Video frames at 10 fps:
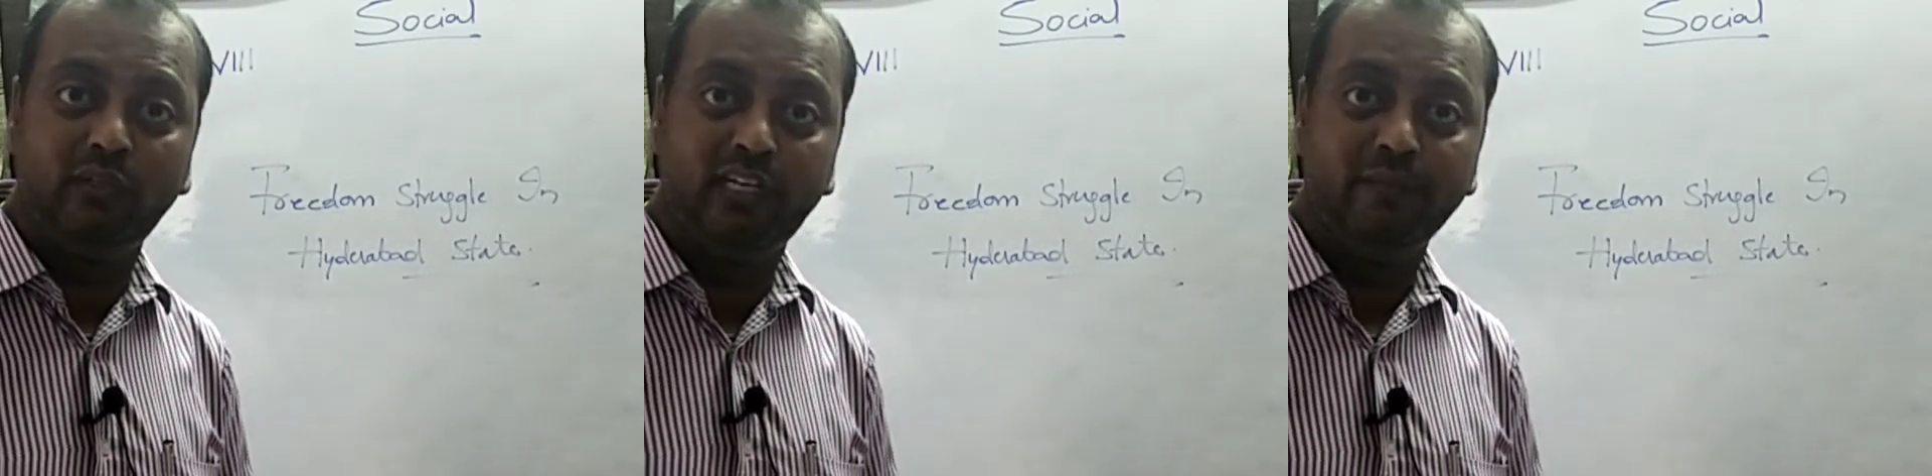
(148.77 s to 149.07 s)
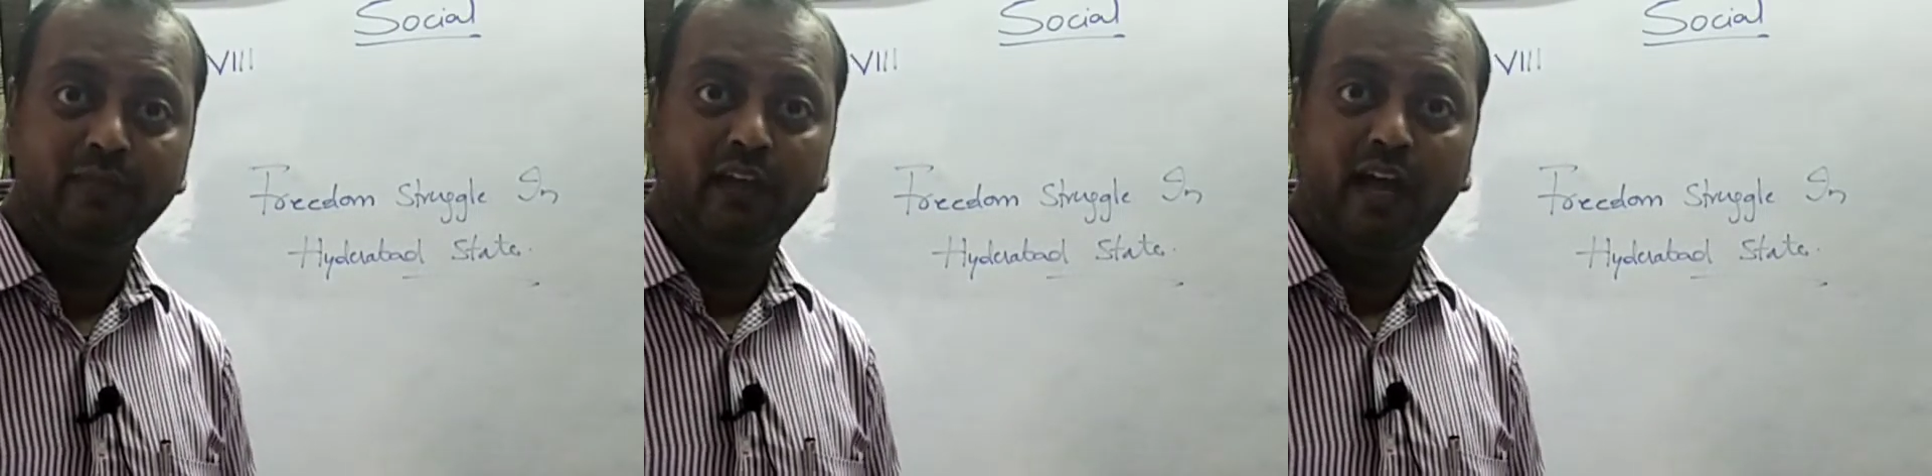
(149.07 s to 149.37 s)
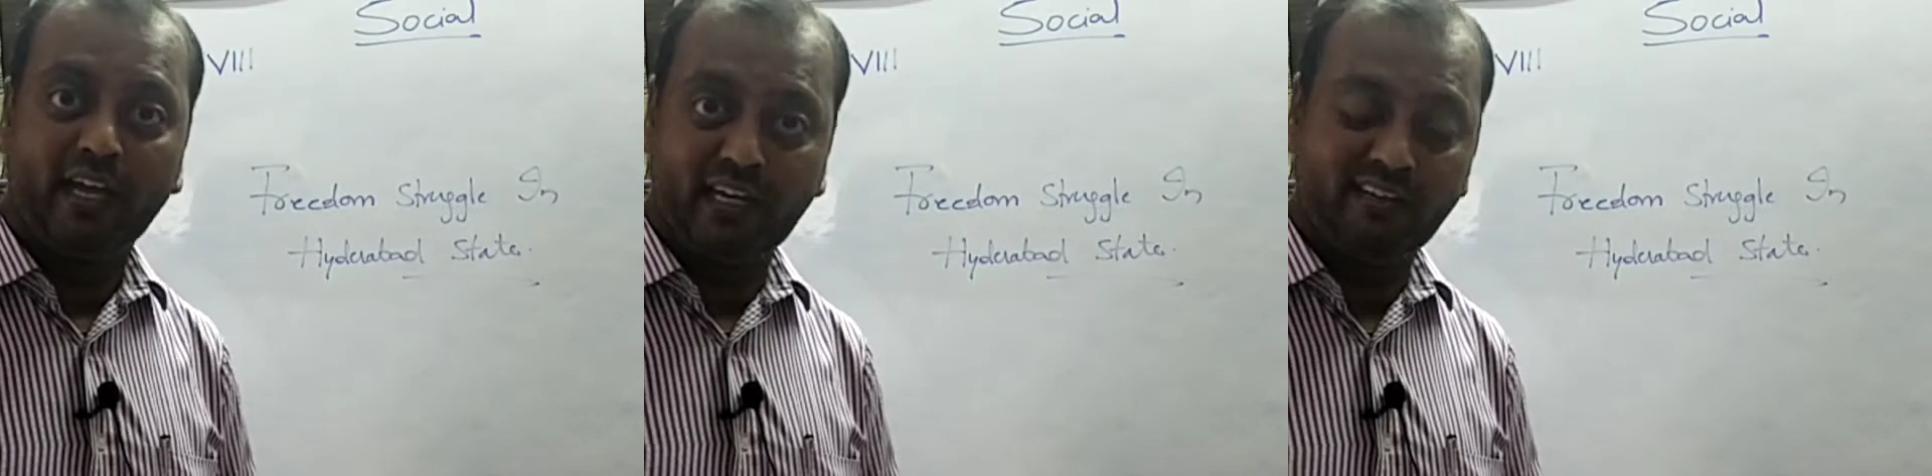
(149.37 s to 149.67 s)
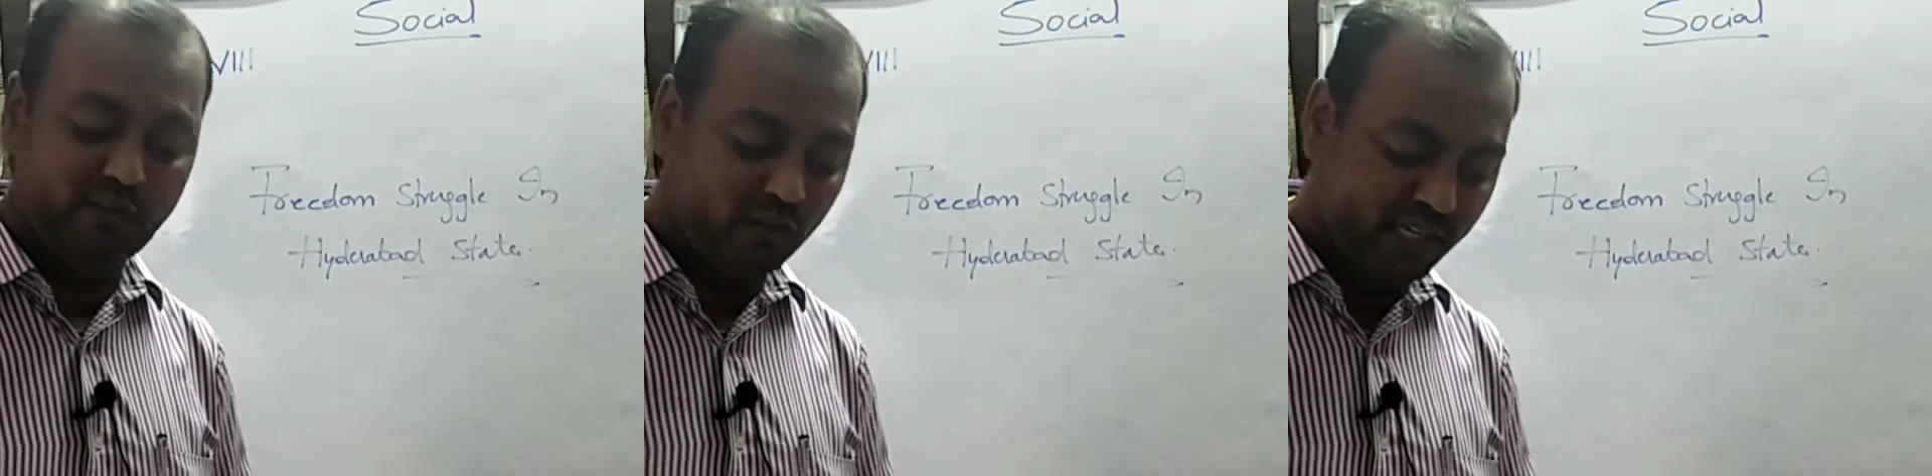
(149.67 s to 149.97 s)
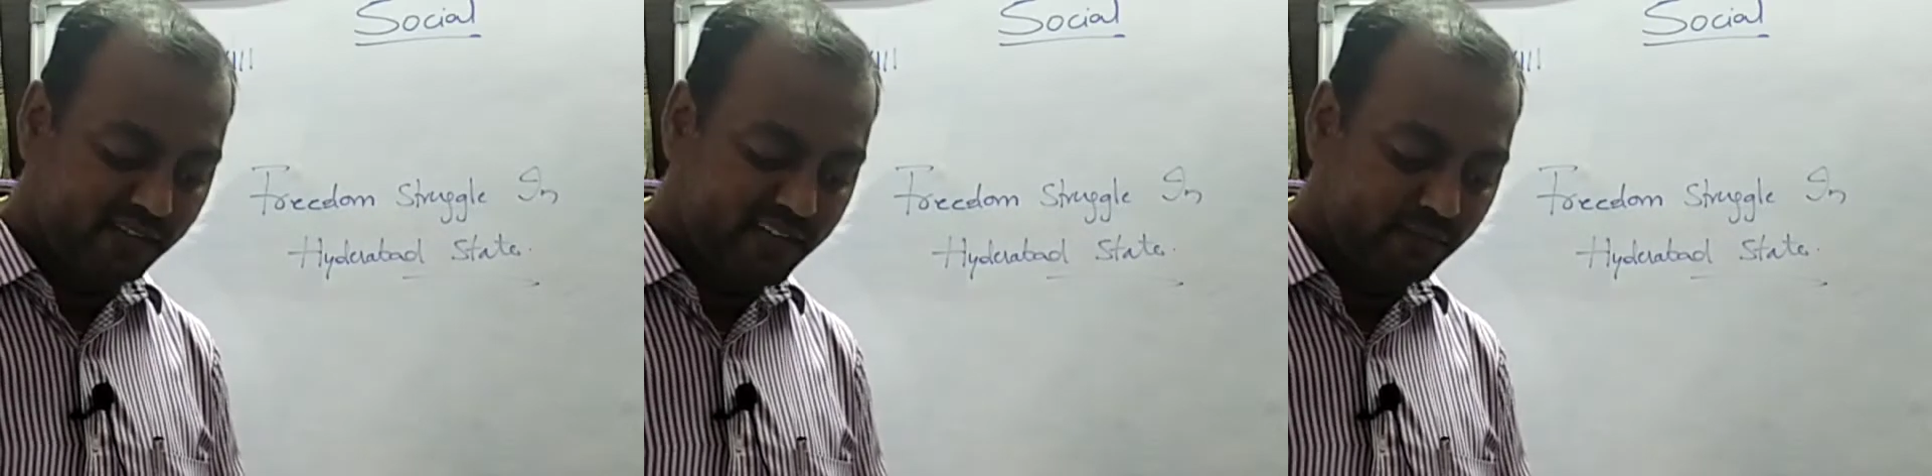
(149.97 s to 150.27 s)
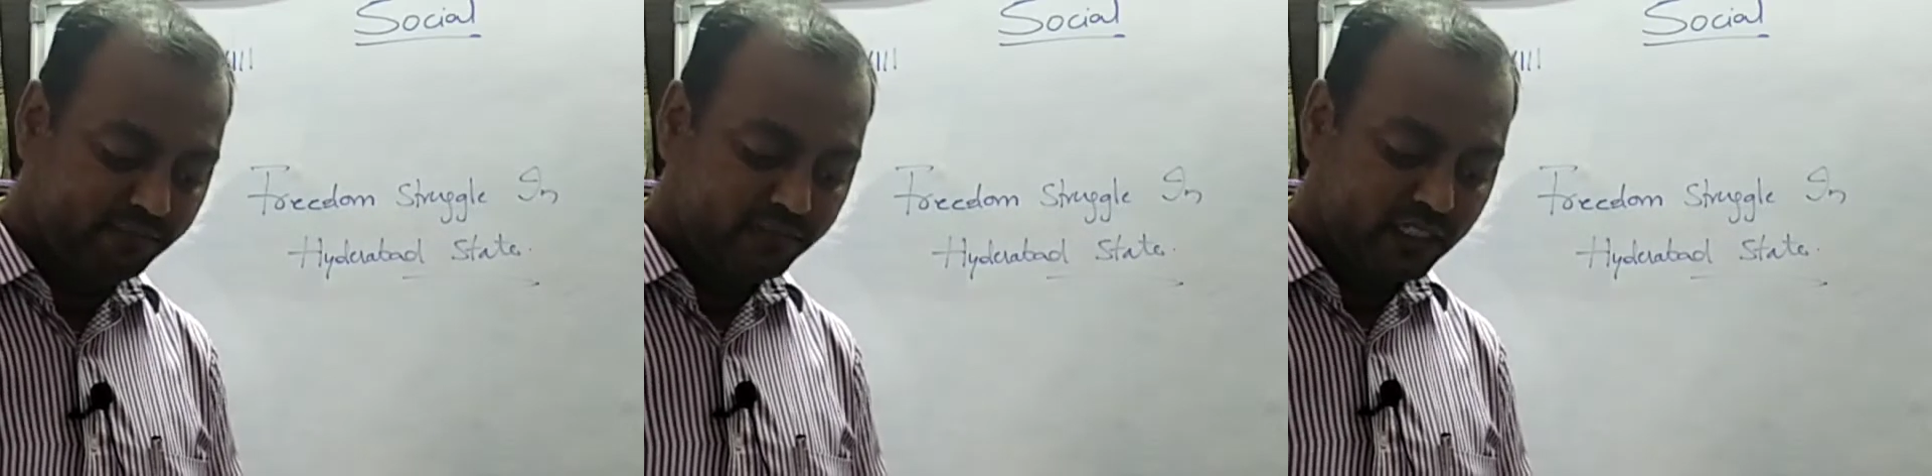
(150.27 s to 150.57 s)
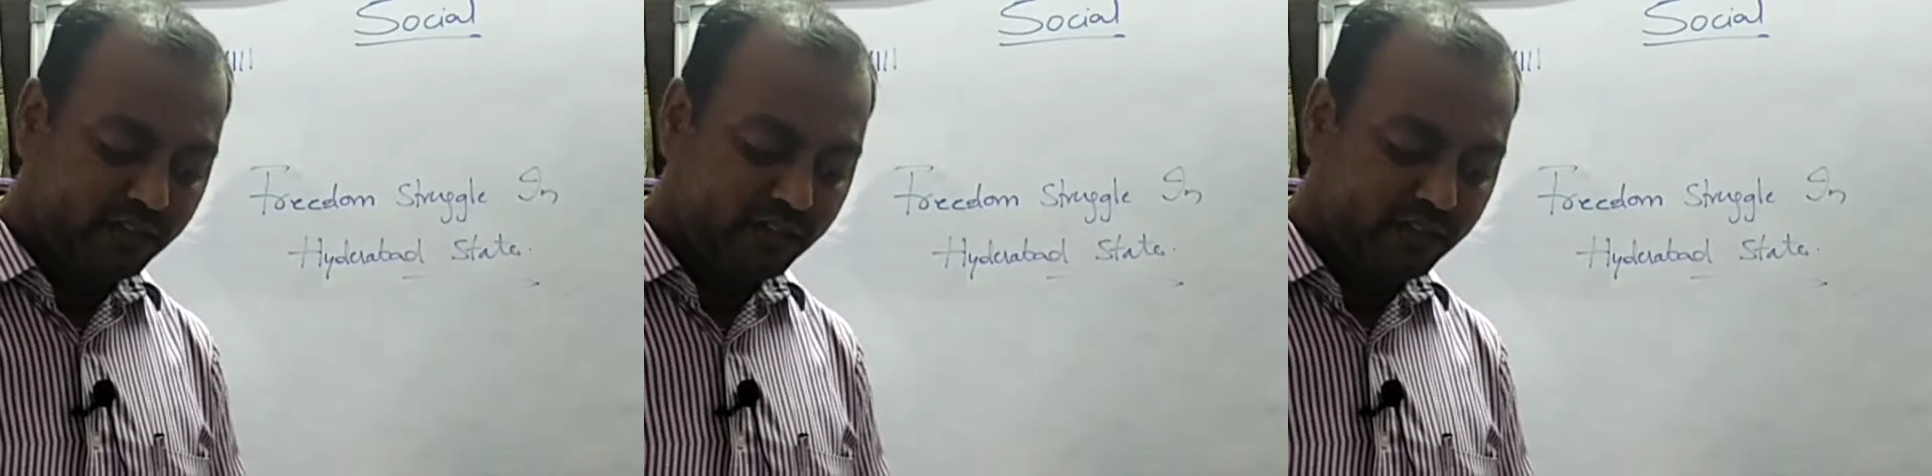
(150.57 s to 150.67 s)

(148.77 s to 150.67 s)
only against to the Nizam.